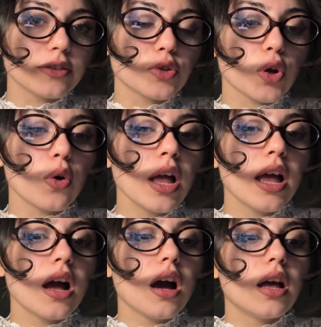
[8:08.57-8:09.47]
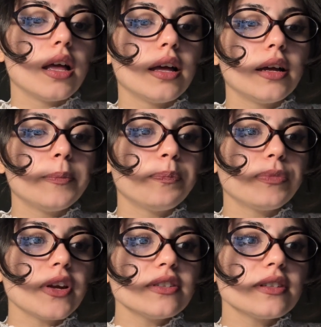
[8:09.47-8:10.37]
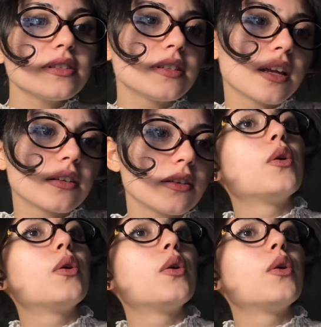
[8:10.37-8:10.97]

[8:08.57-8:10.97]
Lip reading: So there's this thing,